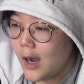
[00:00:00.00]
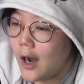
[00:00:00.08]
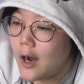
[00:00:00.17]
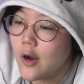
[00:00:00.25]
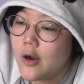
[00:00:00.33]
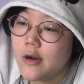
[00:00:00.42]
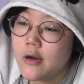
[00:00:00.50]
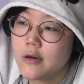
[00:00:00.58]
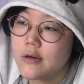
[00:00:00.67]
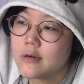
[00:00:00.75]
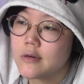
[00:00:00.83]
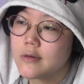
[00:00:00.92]

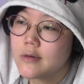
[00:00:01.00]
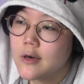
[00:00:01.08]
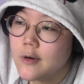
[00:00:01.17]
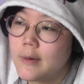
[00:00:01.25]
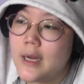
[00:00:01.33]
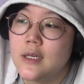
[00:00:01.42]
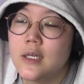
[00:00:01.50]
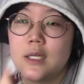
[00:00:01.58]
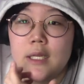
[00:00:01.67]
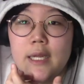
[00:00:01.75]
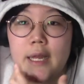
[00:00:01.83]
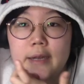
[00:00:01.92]
Oh, right,
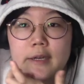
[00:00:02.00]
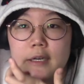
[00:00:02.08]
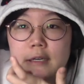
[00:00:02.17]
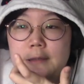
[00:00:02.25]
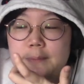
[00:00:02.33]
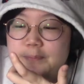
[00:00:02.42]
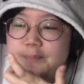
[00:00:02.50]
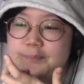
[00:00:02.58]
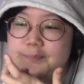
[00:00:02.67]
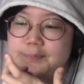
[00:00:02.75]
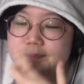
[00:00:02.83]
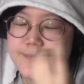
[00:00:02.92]
Lily and
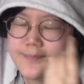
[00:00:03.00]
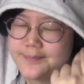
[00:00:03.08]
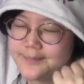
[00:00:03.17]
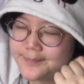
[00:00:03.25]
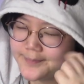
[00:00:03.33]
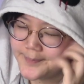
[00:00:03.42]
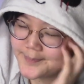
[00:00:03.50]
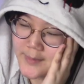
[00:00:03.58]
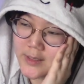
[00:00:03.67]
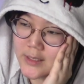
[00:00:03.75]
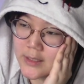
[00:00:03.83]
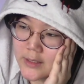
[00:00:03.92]

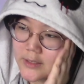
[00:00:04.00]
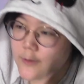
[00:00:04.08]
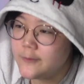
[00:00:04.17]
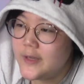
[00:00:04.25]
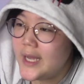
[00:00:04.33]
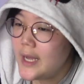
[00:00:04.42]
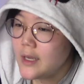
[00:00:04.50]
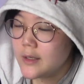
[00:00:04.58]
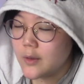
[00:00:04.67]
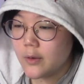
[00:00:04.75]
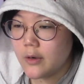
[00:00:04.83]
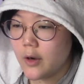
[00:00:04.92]
Sylvie
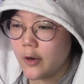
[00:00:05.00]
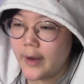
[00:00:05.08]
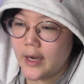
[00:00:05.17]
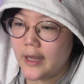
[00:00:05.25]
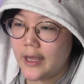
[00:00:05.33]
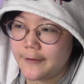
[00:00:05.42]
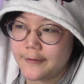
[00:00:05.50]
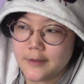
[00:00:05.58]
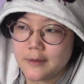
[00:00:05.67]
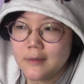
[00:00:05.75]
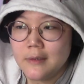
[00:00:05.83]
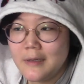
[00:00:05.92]
already left.
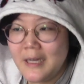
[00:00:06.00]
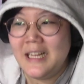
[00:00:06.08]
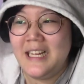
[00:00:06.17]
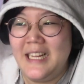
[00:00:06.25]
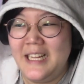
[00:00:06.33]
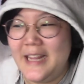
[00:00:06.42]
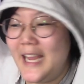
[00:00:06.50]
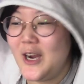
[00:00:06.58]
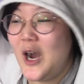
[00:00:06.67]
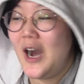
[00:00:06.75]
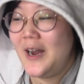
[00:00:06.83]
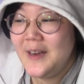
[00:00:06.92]
They
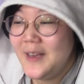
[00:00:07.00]
gone.